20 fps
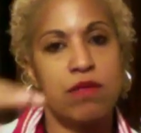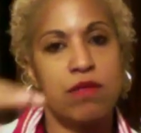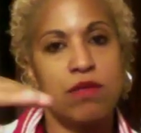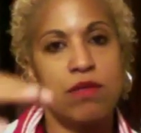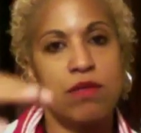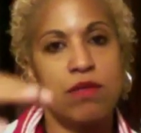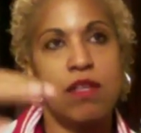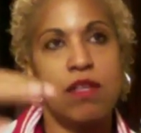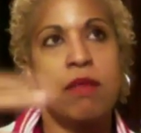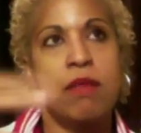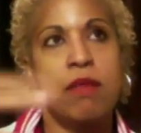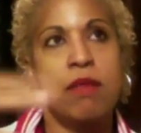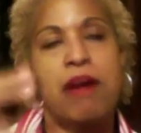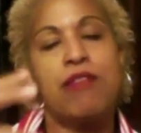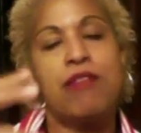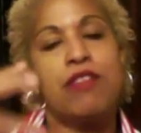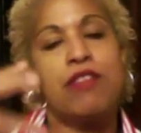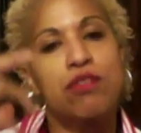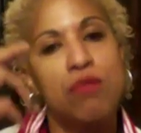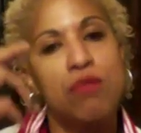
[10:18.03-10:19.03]
the amount
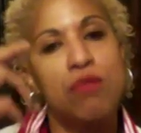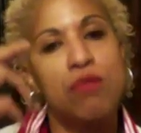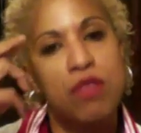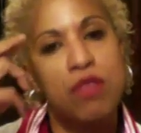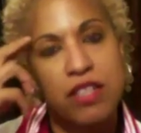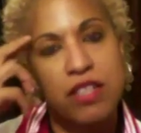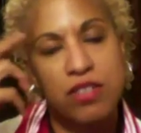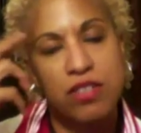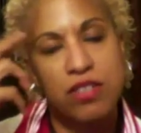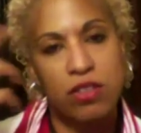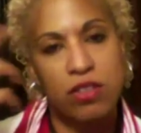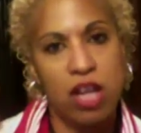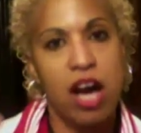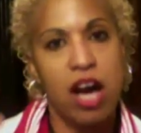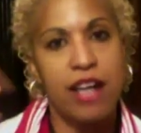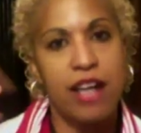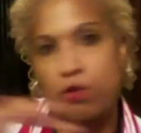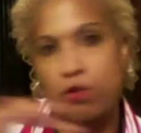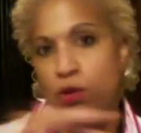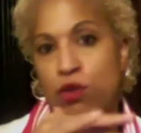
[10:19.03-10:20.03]
that you think is a lot
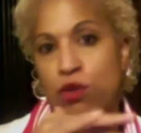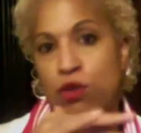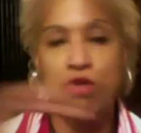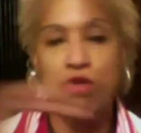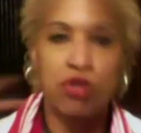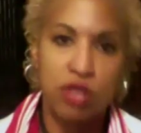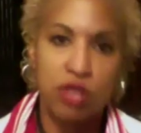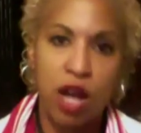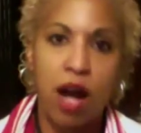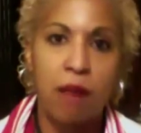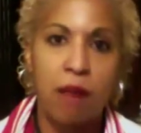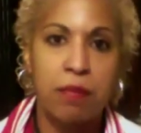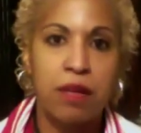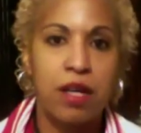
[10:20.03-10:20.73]
is where you'll stop.